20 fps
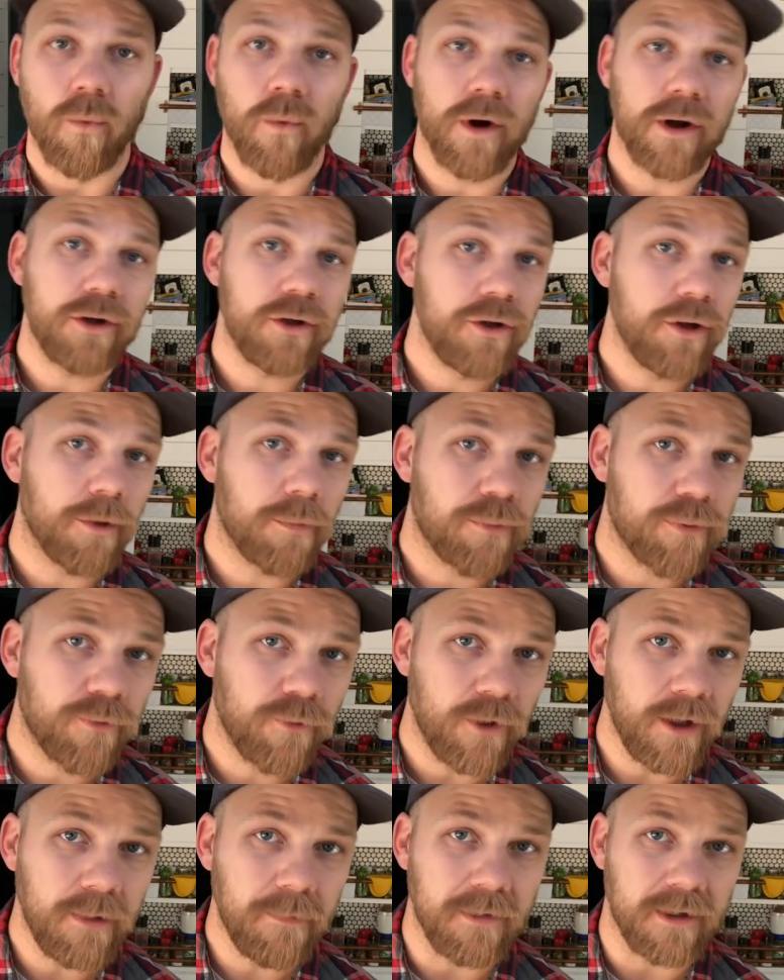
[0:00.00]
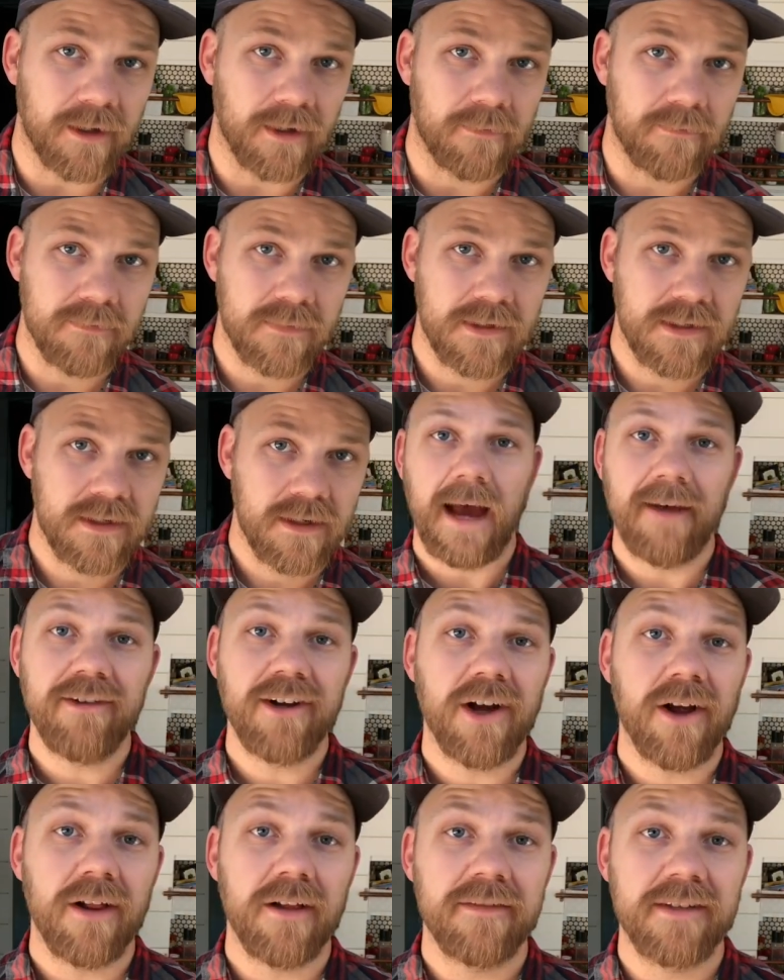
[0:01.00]
What are your premiums?
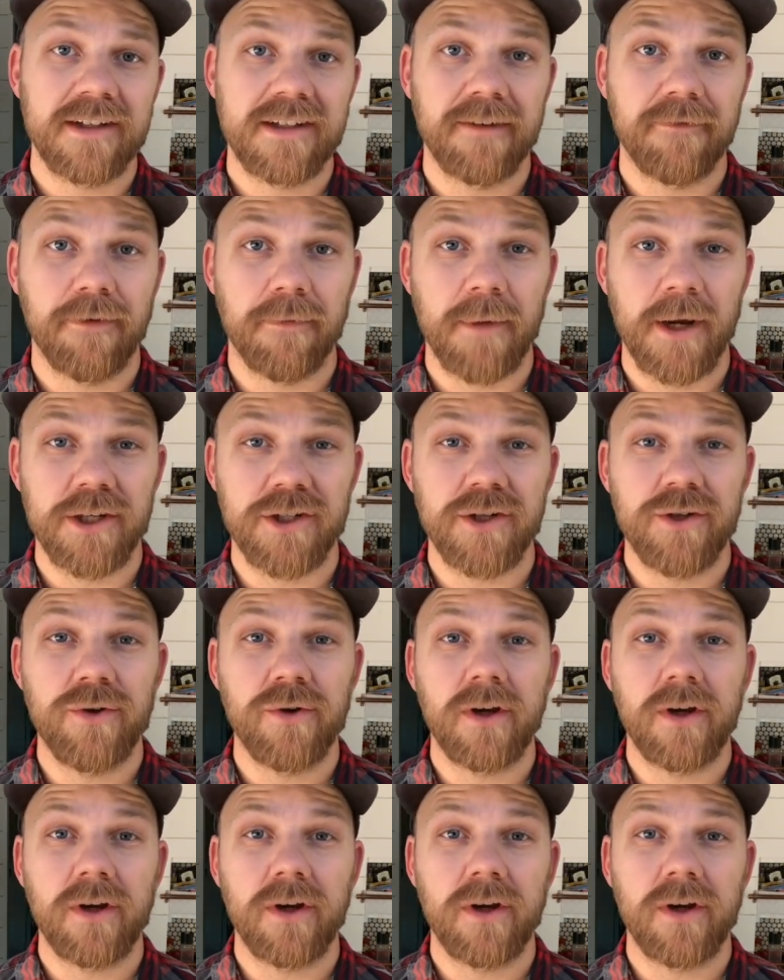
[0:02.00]
Having all of this information,